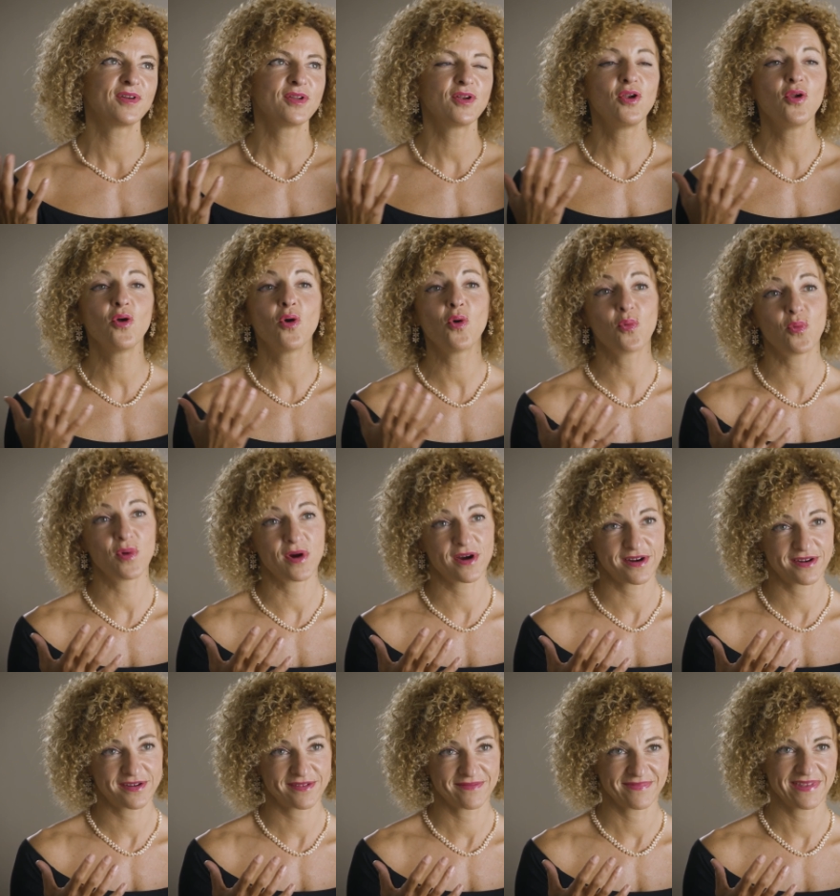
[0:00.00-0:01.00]

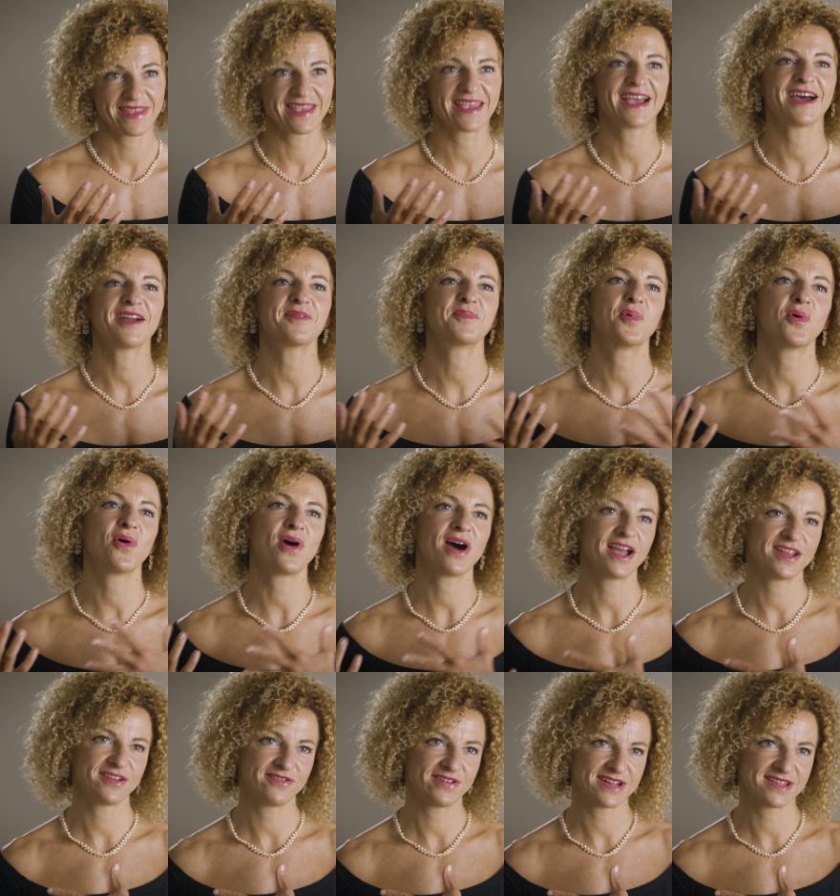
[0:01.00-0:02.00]
lower in
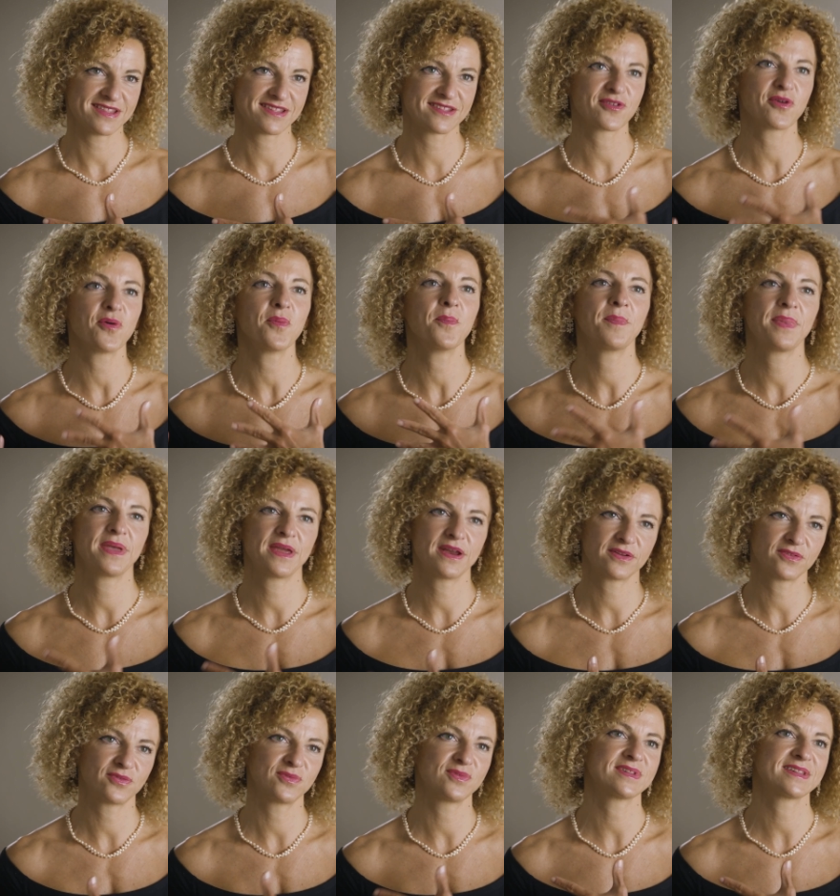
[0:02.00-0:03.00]
carbohydrates
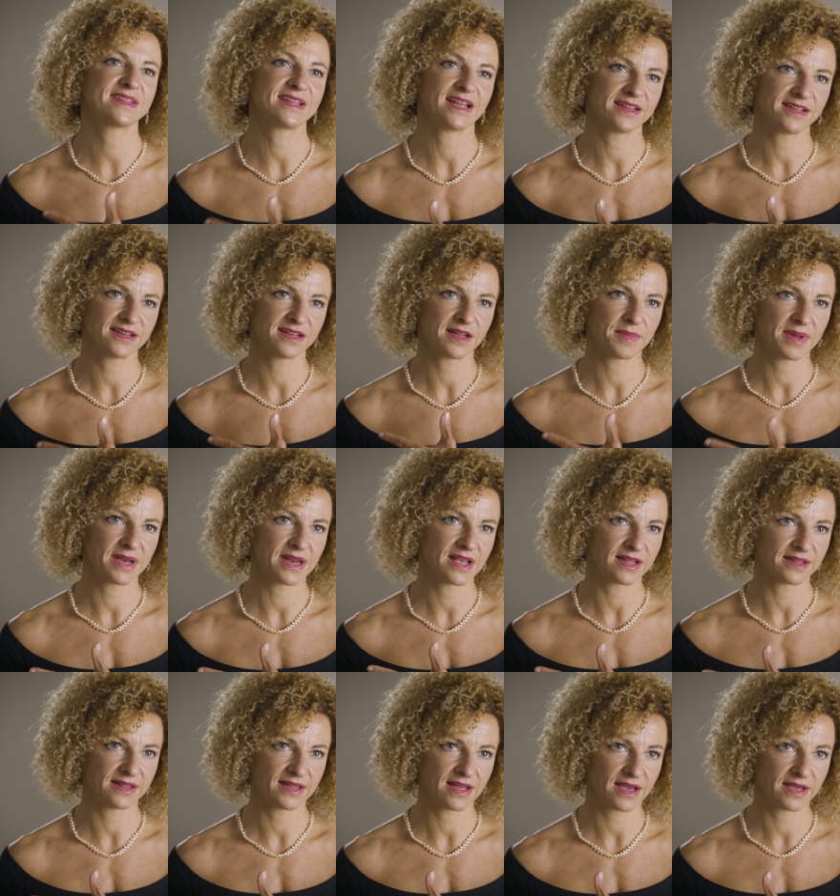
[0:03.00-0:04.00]
compared to the standard
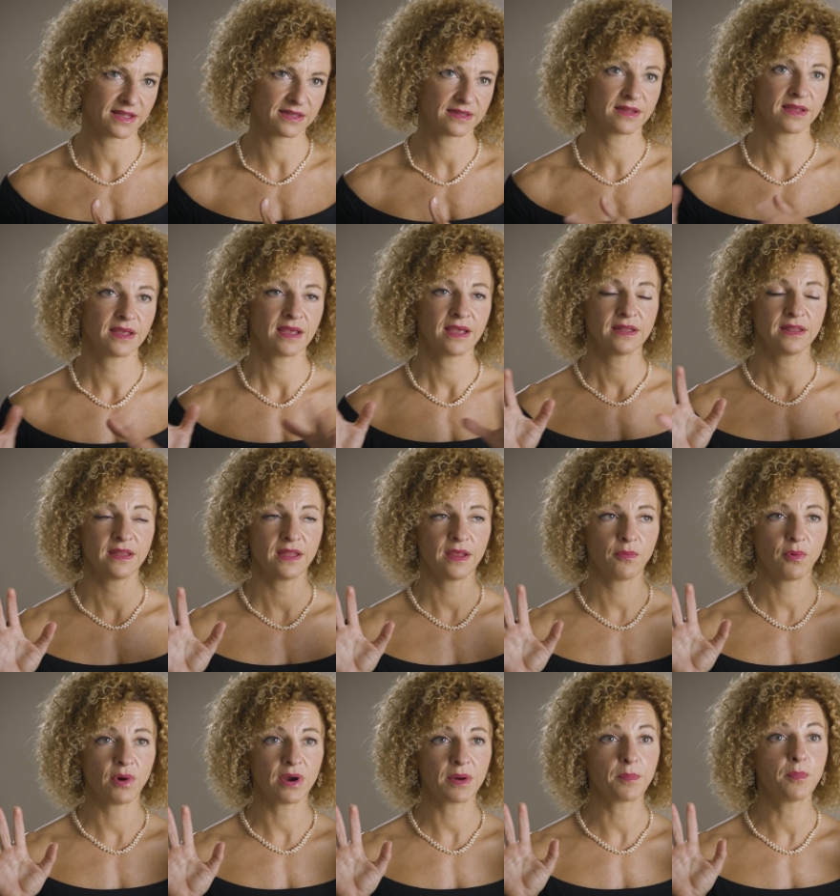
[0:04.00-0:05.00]
American diet.
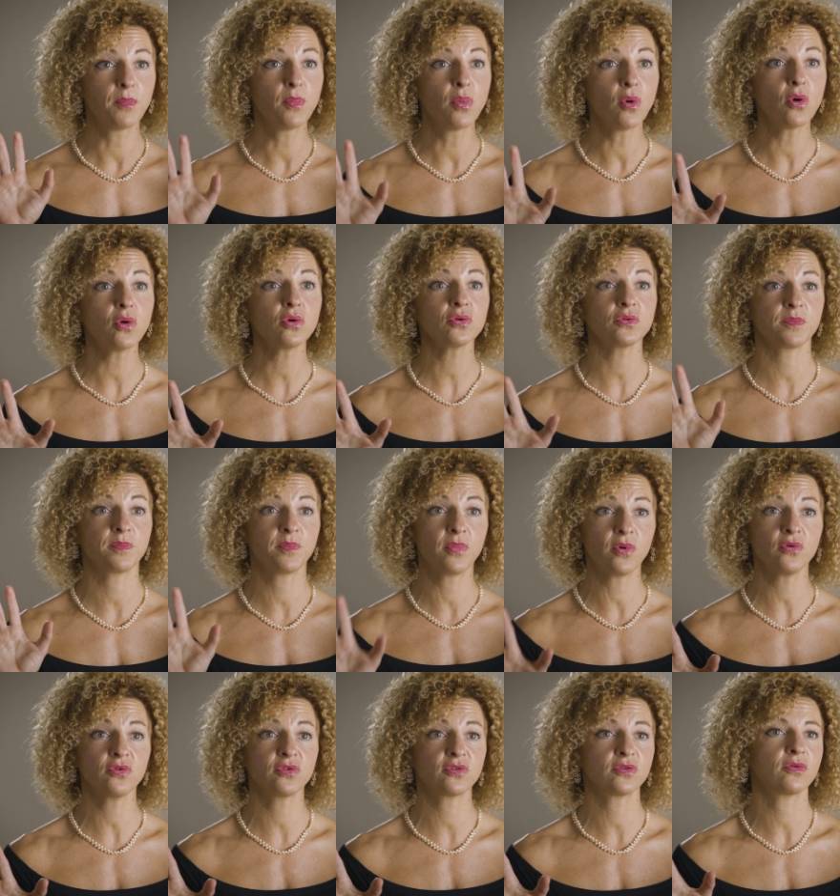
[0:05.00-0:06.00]
They were both,
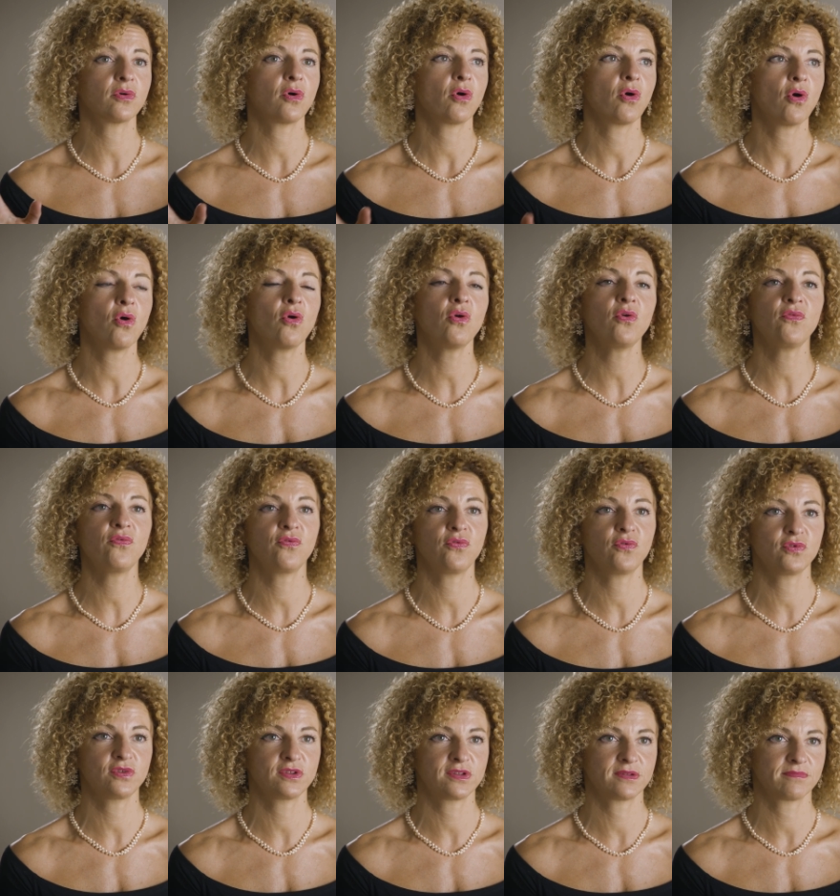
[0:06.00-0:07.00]
both whole
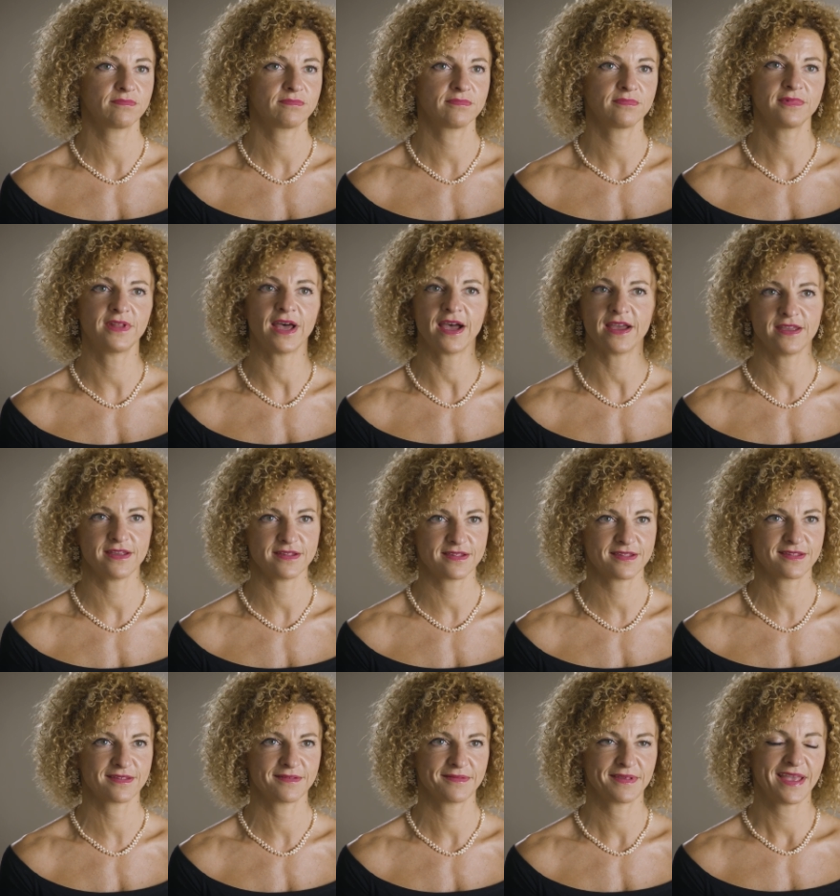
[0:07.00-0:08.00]
food
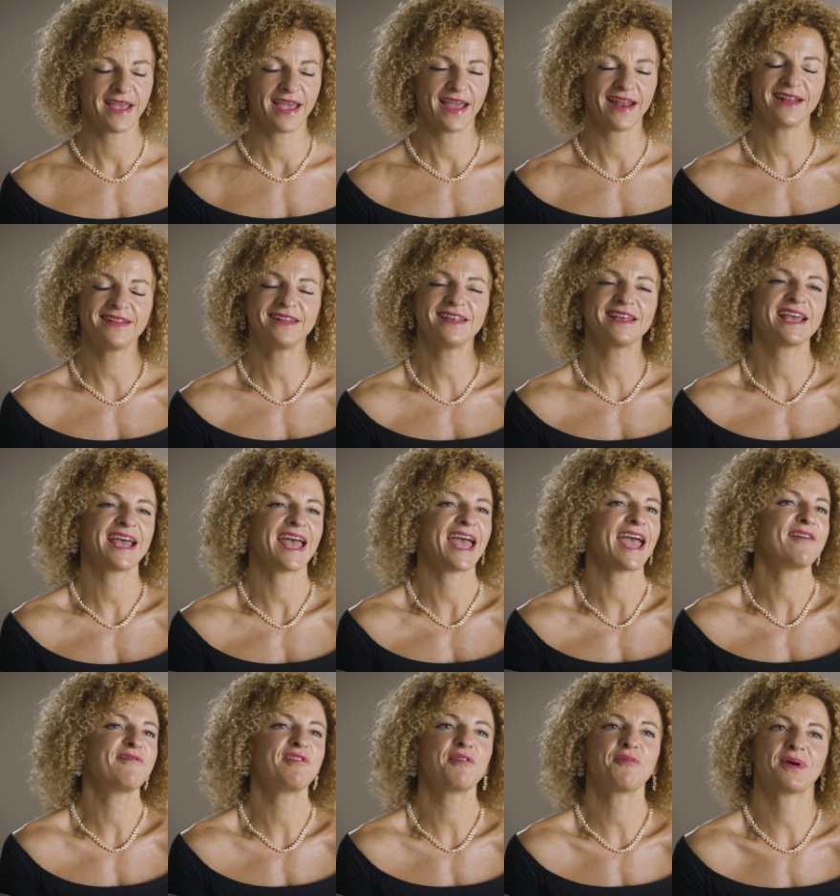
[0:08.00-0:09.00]
diets. And I think
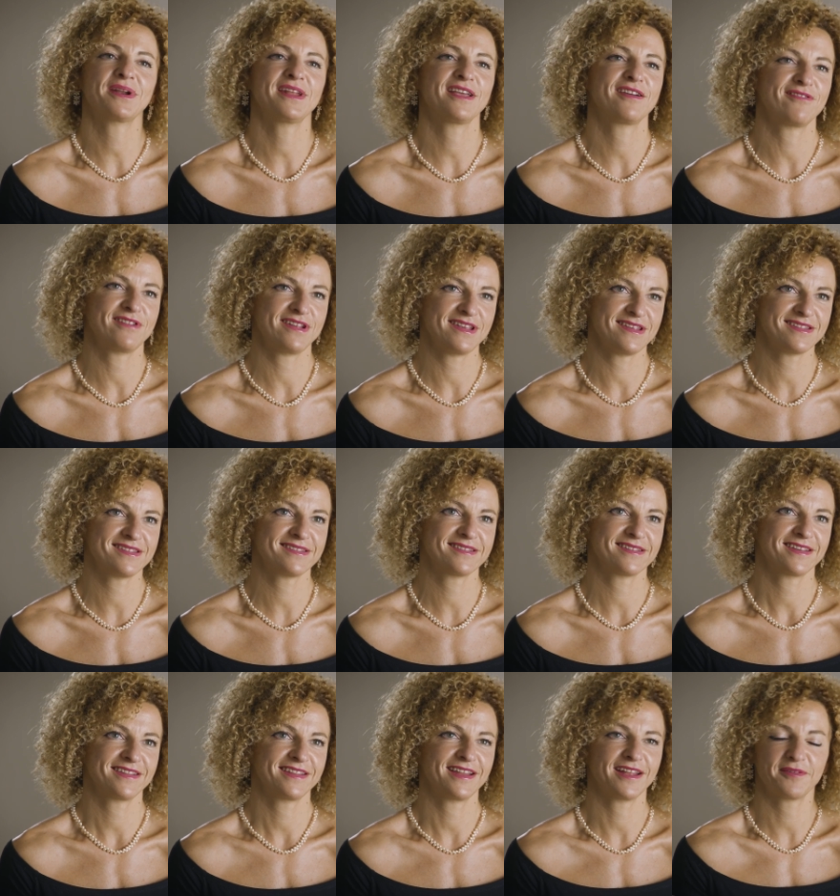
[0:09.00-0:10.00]
everyone agrees
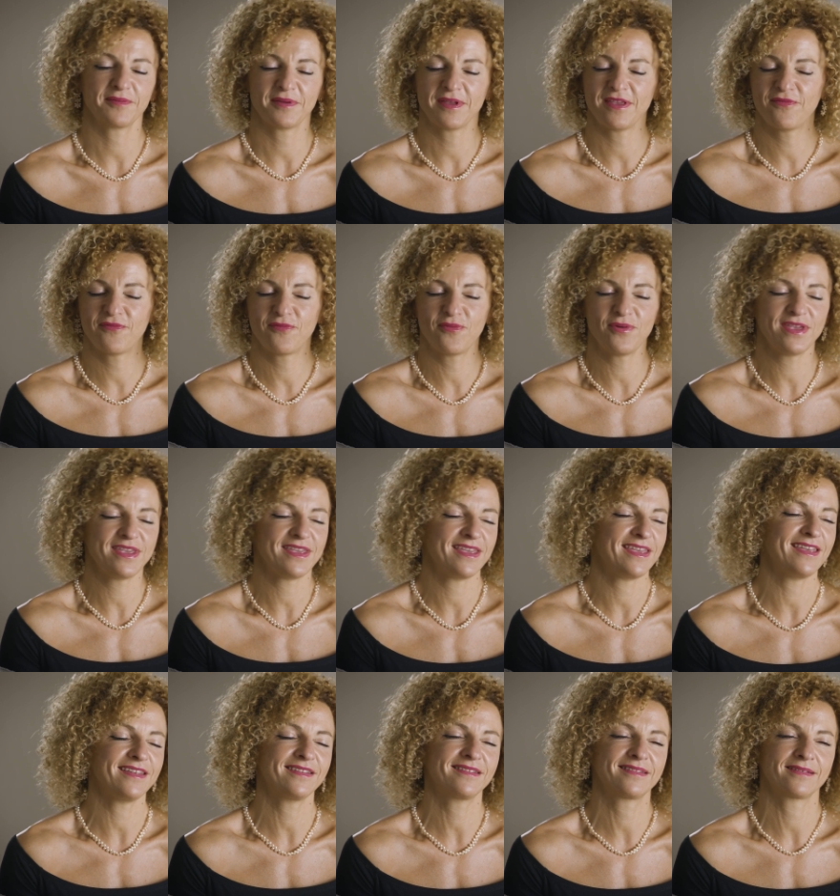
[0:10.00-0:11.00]
that if we
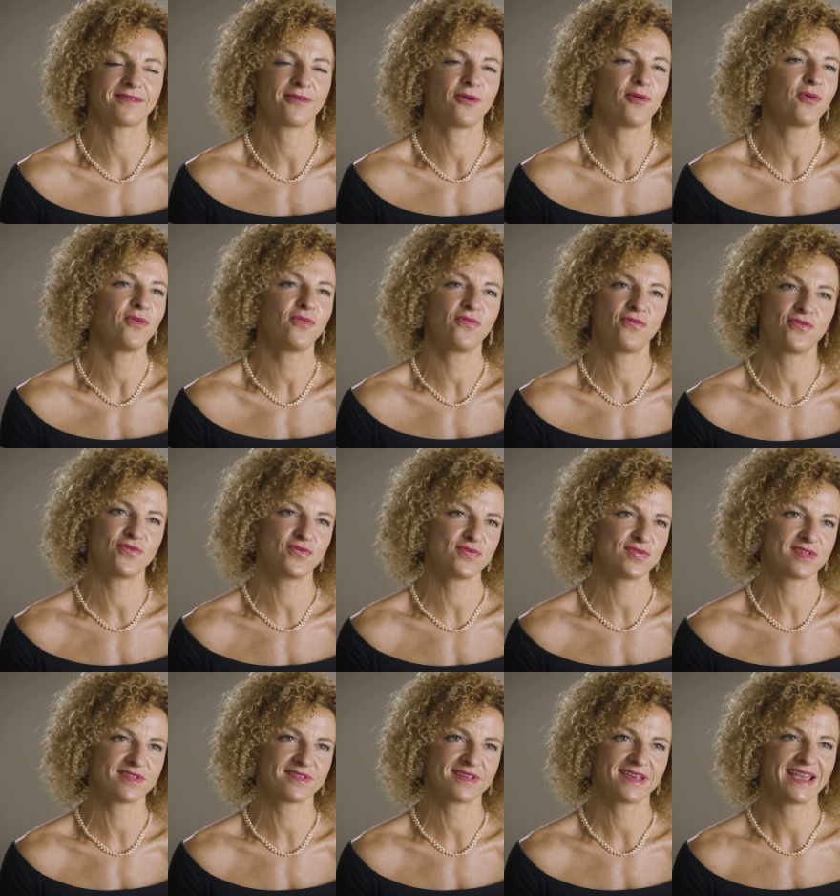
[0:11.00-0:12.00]
eat whole
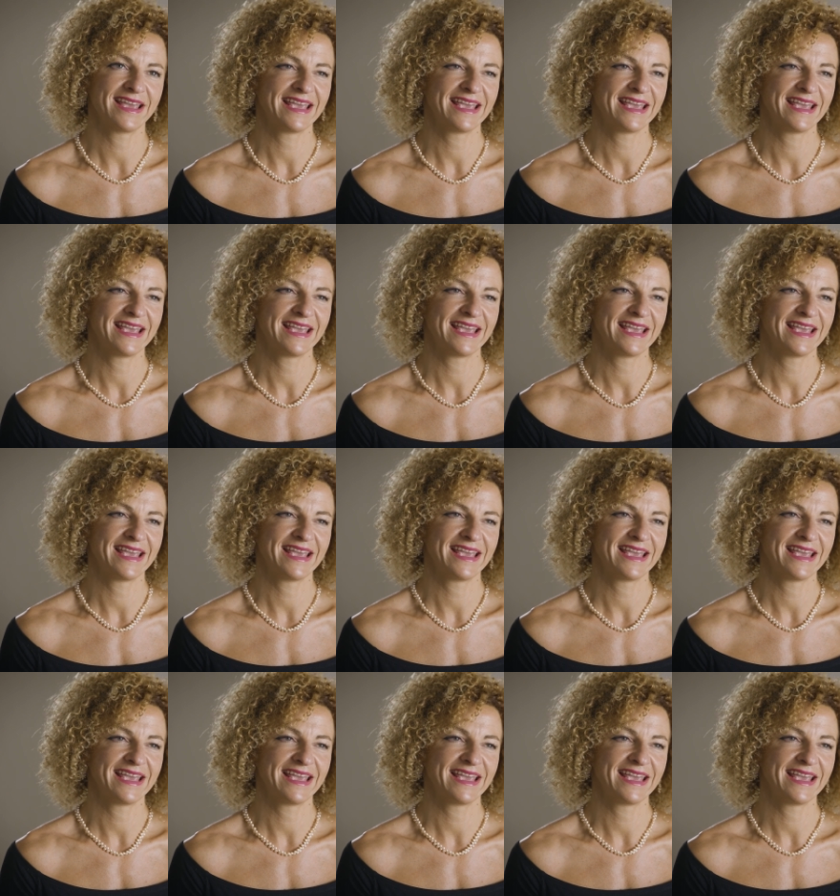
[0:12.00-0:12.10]
foods,